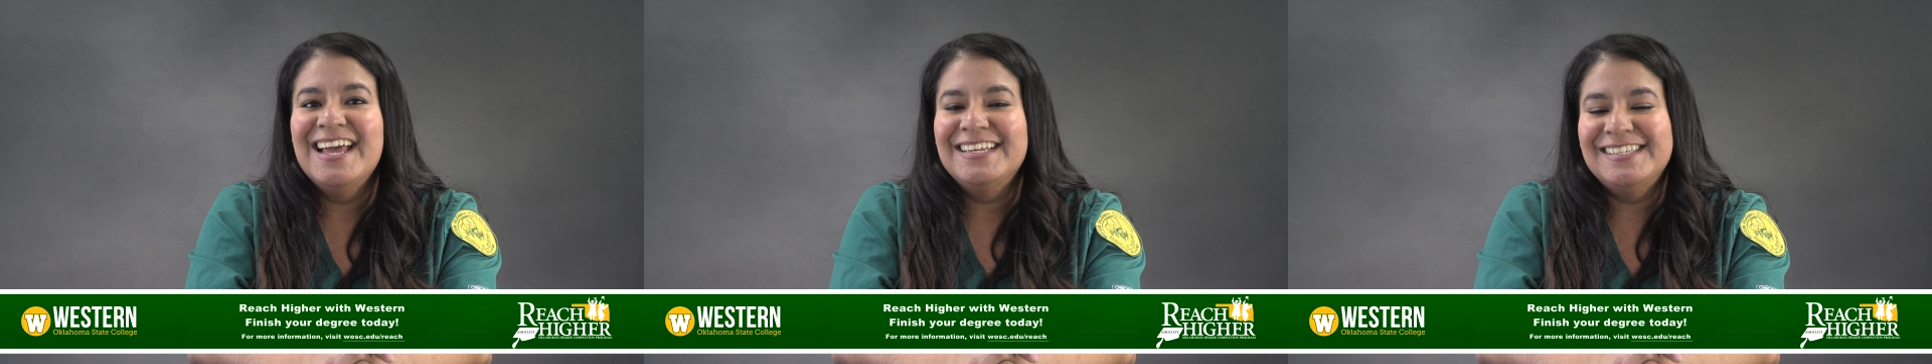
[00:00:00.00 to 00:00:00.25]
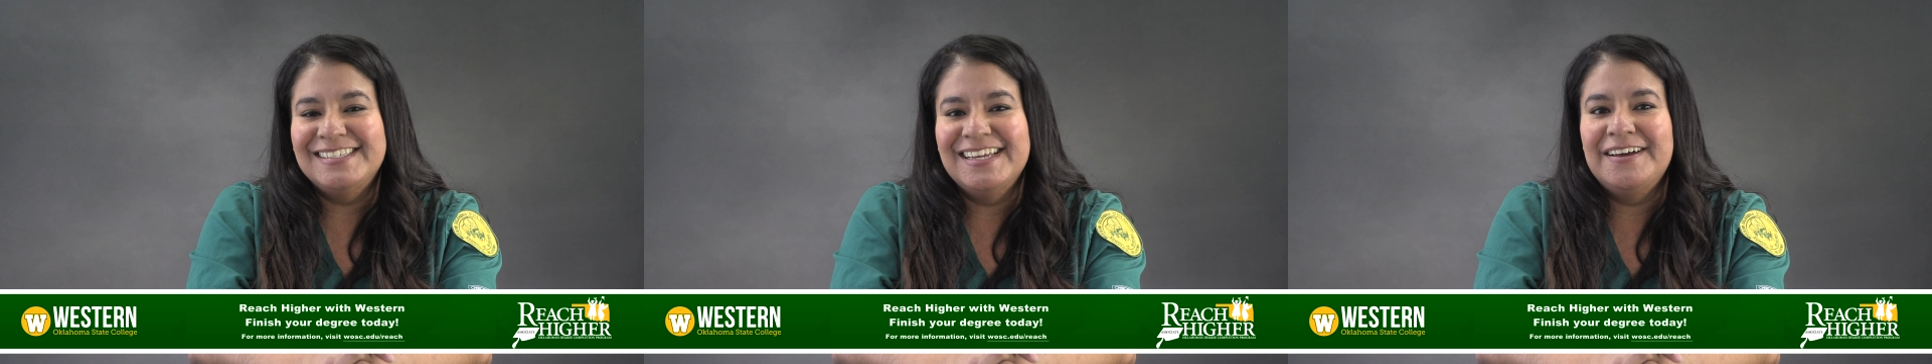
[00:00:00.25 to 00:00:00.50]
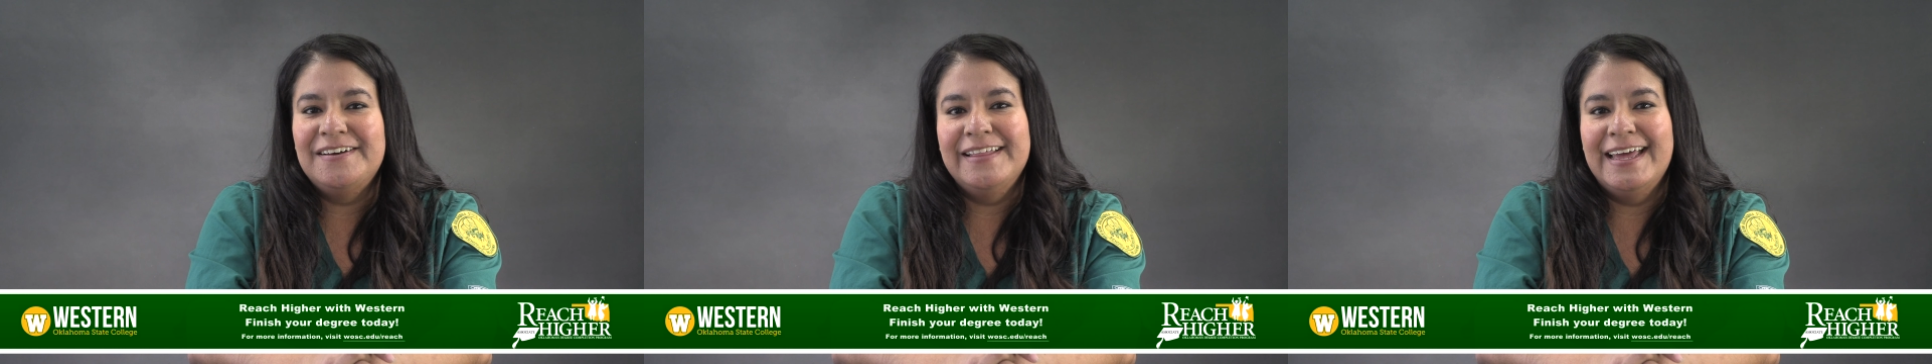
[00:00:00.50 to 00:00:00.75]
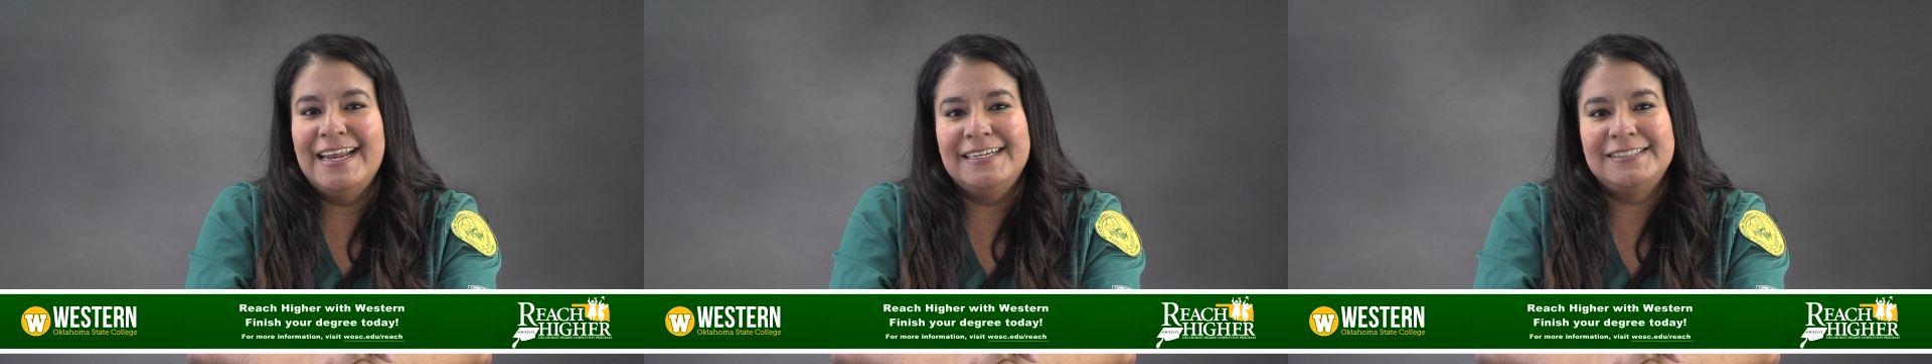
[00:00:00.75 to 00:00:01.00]
so that
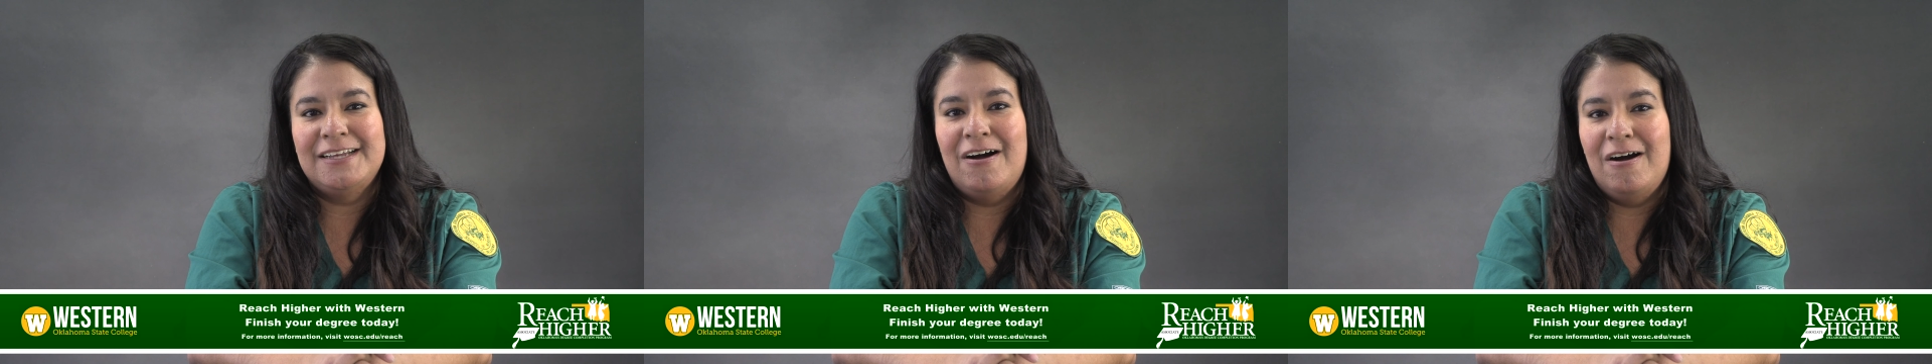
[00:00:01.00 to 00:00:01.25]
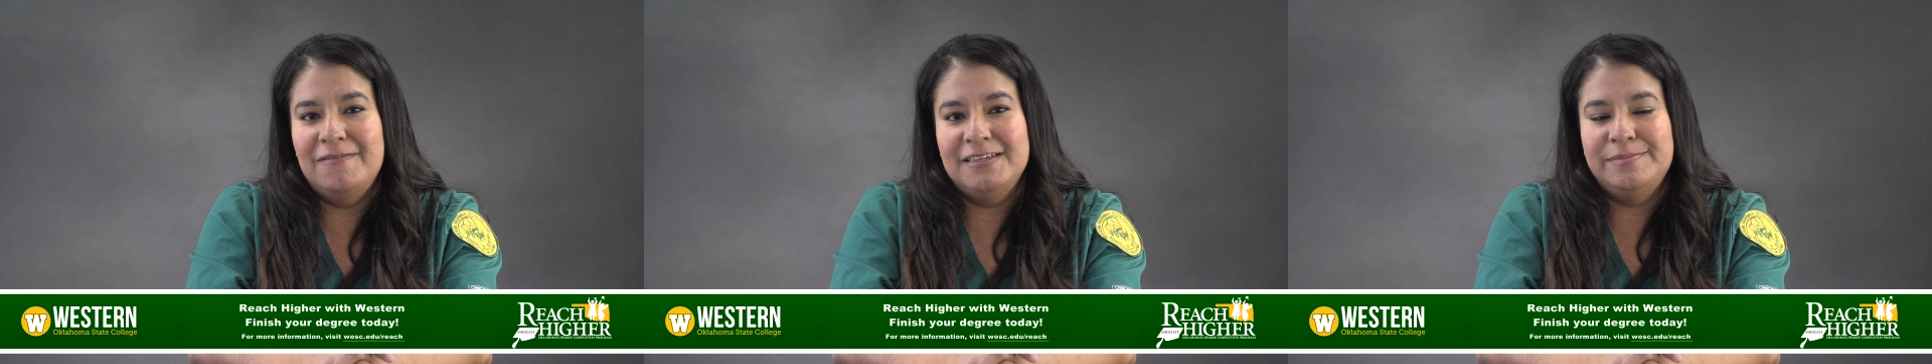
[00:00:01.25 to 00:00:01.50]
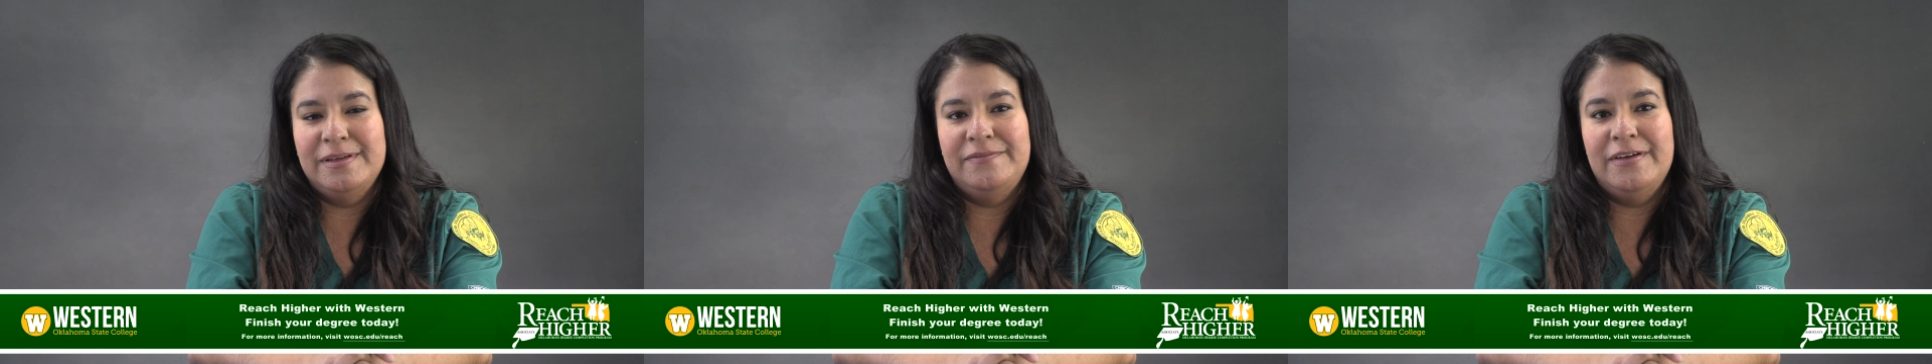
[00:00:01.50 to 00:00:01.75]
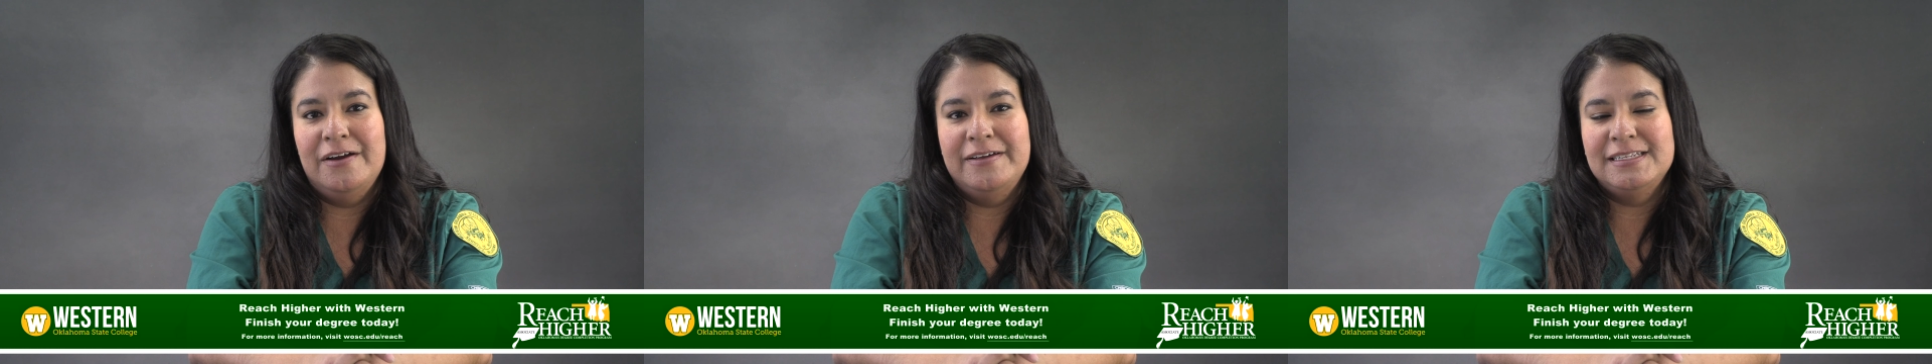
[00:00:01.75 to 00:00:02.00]
has always been
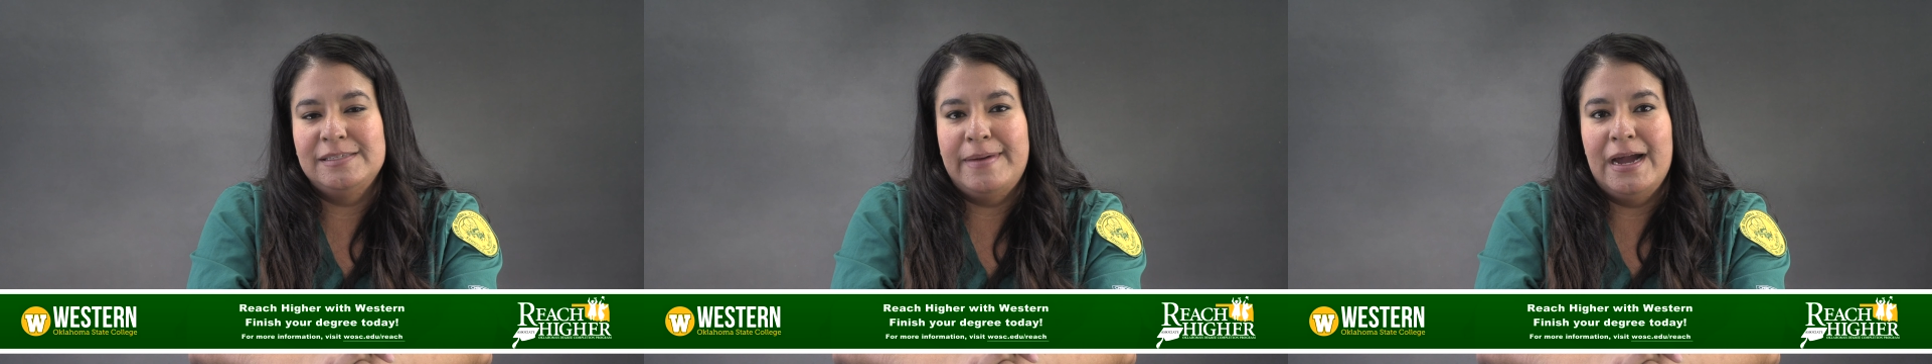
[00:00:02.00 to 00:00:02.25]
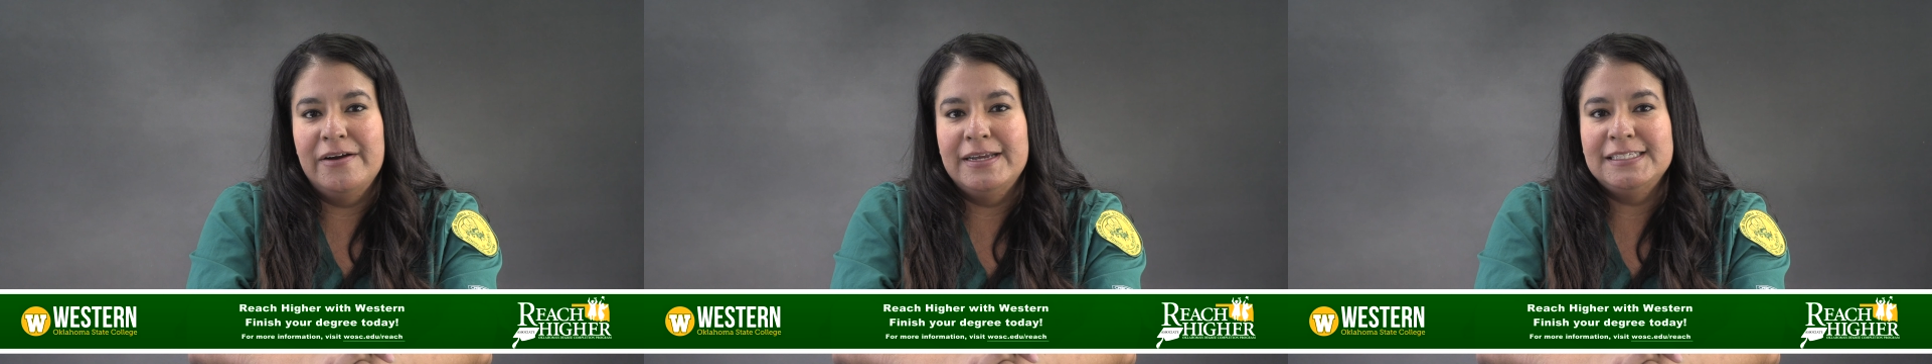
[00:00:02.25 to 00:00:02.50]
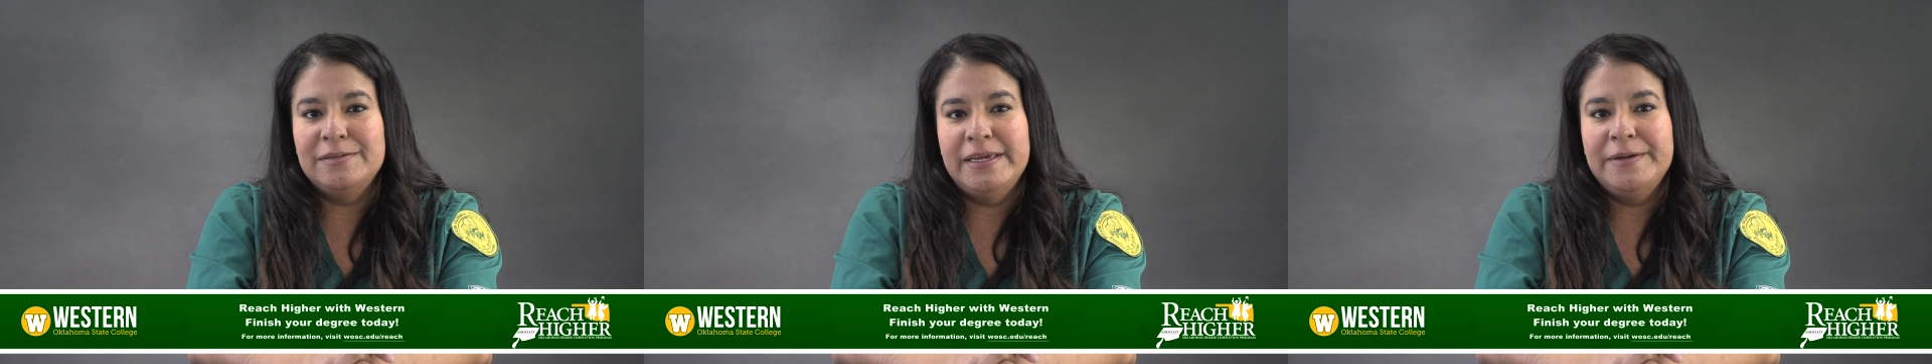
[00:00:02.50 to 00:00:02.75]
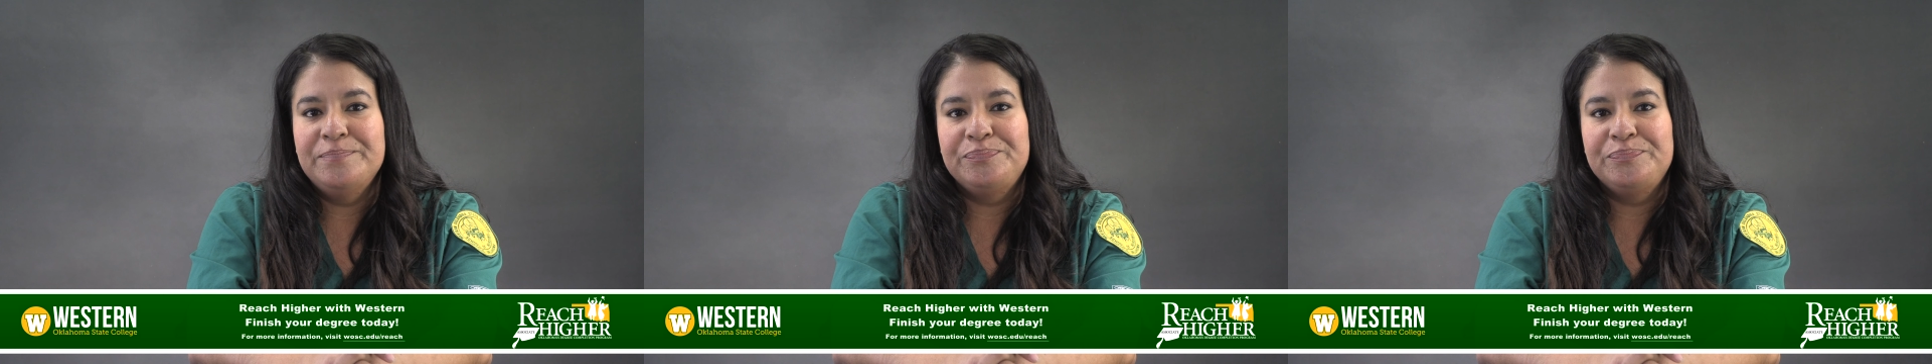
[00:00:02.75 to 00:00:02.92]
very inspiring to me.